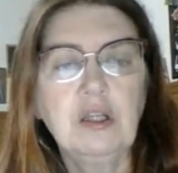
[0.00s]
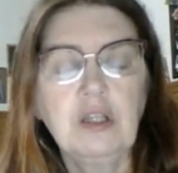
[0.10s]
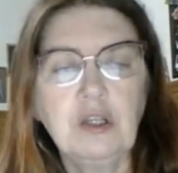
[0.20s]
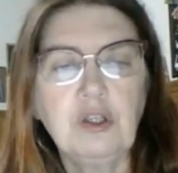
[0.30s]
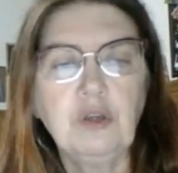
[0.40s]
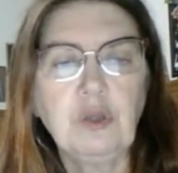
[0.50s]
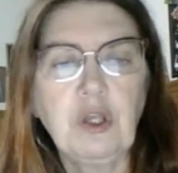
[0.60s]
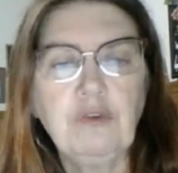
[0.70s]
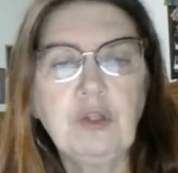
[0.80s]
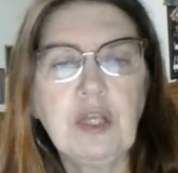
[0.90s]

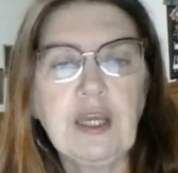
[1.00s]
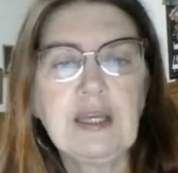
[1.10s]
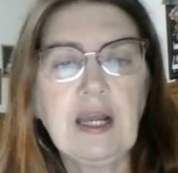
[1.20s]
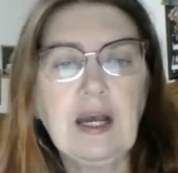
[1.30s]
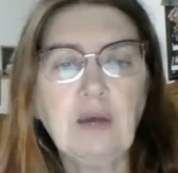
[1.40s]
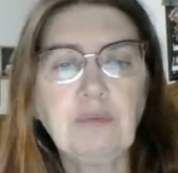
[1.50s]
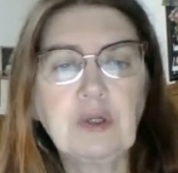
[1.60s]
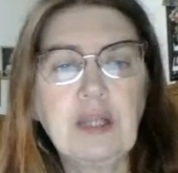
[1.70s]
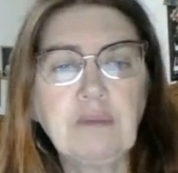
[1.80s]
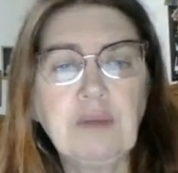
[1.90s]
If you take it up or
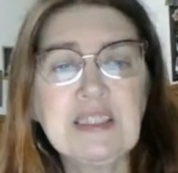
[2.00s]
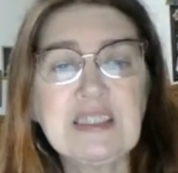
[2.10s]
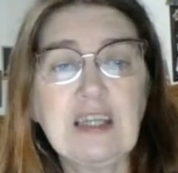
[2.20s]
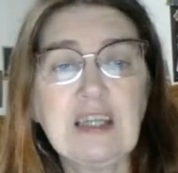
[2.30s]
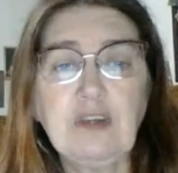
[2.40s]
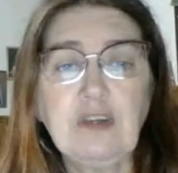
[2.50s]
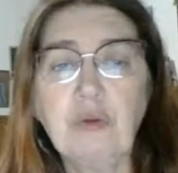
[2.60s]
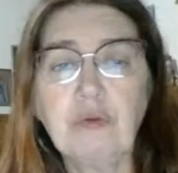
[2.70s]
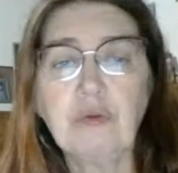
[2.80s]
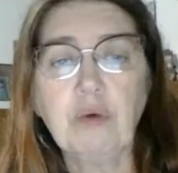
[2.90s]
take pieces up and you
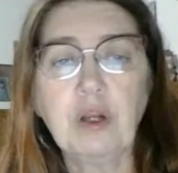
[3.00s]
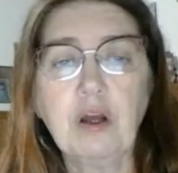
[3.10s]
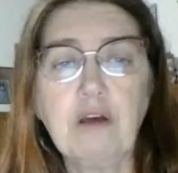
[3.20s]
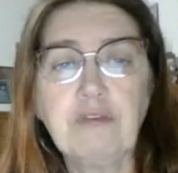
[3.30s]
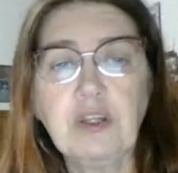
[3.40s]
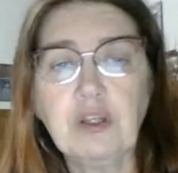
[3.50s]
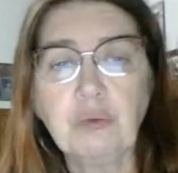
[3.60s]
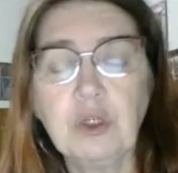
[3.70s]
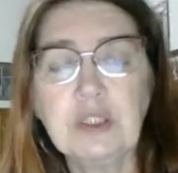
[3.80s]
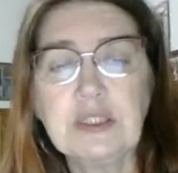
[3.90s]
throw it off into the
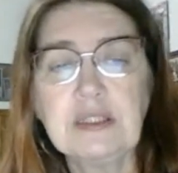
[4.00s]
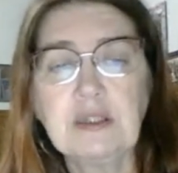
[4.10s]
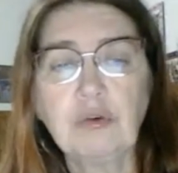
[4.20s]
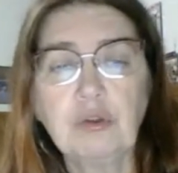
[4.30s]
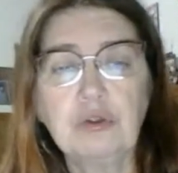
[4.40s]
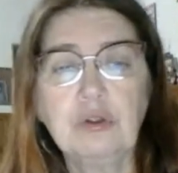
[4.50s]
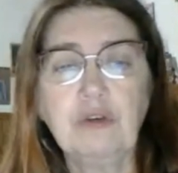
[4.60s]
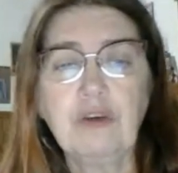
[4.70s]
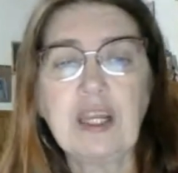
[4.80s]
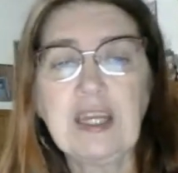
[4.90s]
woods and don't
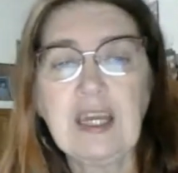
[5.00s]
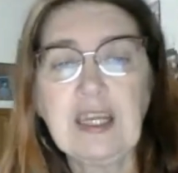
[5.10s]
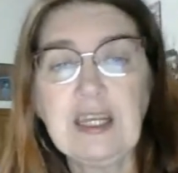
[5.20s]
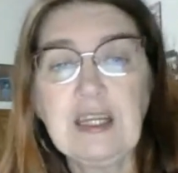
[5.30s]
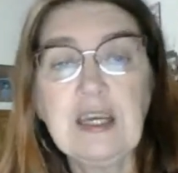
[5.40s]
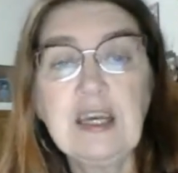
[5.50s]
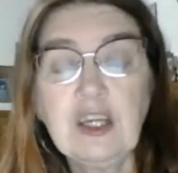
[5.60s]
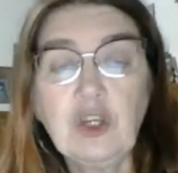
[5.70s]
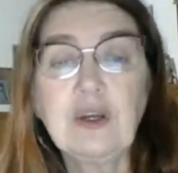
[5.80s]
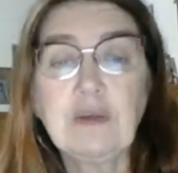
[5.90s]
eradicate it,
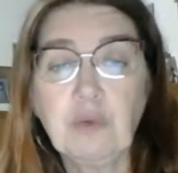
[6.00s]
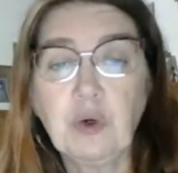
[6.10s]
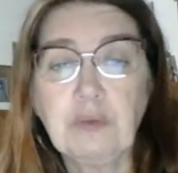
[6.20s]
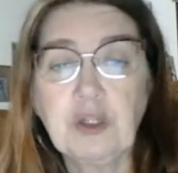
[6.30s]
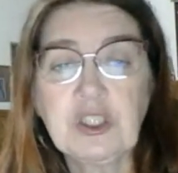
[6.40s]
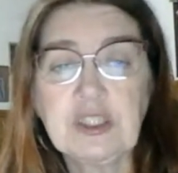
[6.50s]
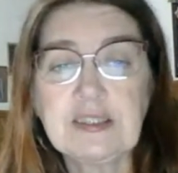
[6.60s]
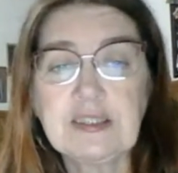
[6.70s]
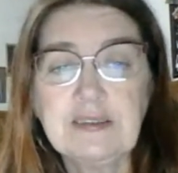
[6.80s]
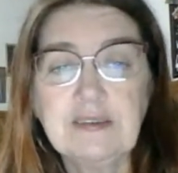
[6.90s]
you get more
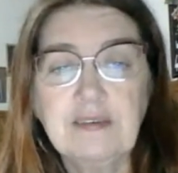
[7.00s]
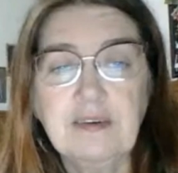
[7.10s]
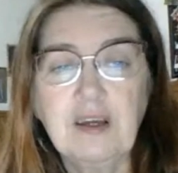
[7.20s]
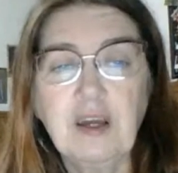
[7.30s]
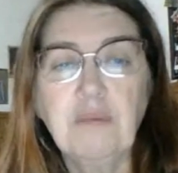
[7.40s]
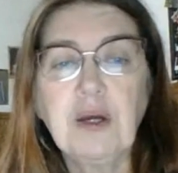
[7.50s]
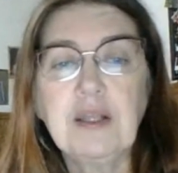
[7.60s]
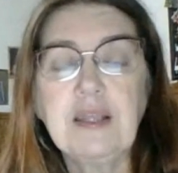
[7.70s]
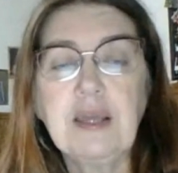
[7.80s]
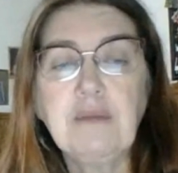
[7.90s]
bushes.
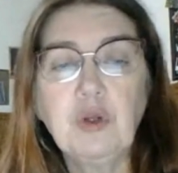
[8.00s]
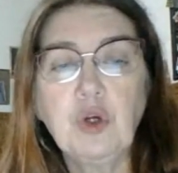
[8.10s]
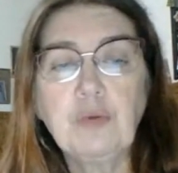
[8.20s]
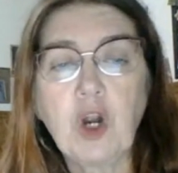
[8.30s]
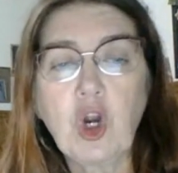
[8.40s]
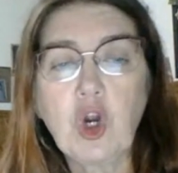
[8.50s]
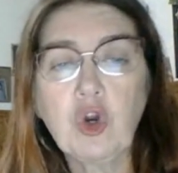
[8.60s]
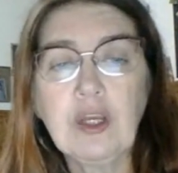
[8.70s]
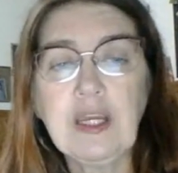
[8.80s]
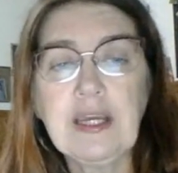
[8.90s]
But they bloom
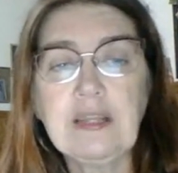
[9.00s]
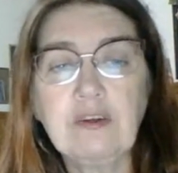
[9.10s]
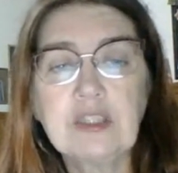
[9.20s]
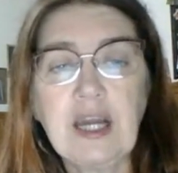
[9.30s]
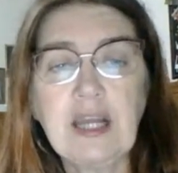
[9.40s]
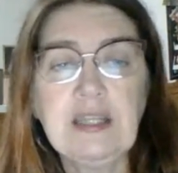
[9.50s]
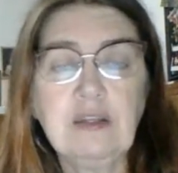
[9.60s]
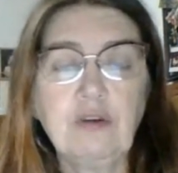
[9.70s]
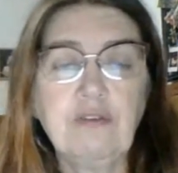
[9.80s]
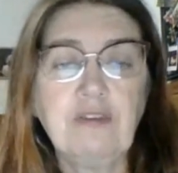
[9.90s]
early and they're tiny
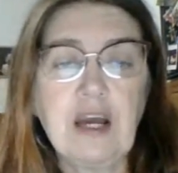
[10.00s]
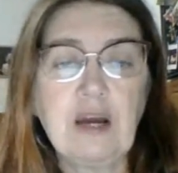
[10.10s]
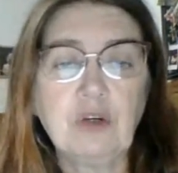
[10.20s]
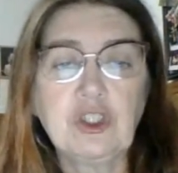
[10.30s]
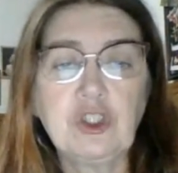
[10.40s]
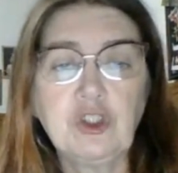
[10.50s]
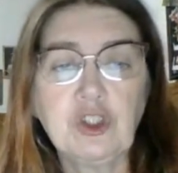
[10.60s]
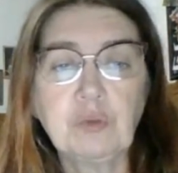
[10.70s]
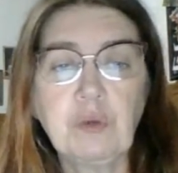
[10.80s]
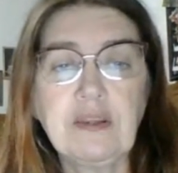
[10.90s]
little flowers. You
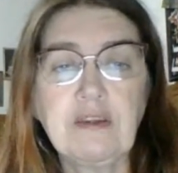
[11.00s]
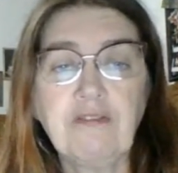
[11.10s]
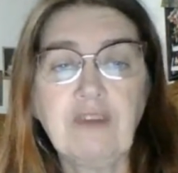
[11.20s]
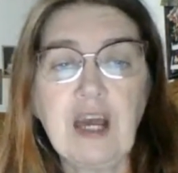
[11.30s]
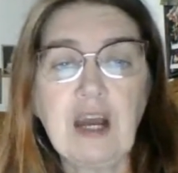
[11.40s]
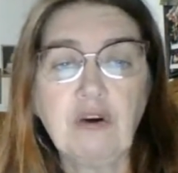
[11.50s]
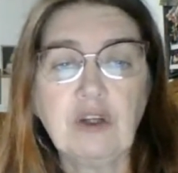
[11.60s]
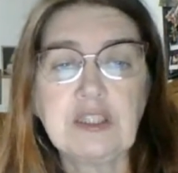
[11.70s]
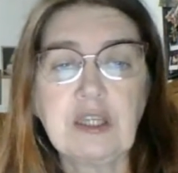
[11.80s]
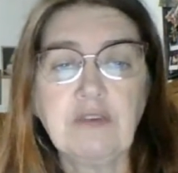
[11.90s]
just want the
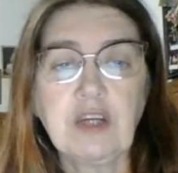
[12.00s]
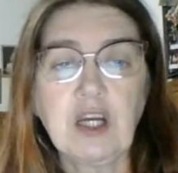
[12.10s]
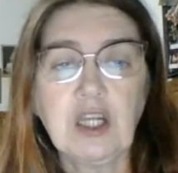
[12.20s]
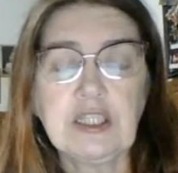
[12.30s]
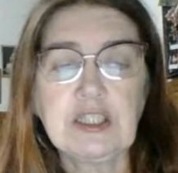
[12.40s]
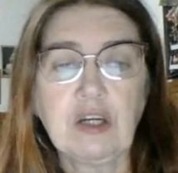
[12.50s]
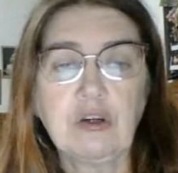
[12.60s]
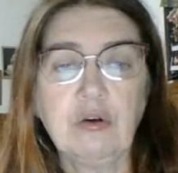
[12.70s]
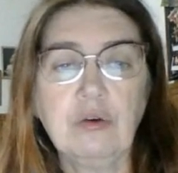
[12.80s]
flowers of the honeysuckle.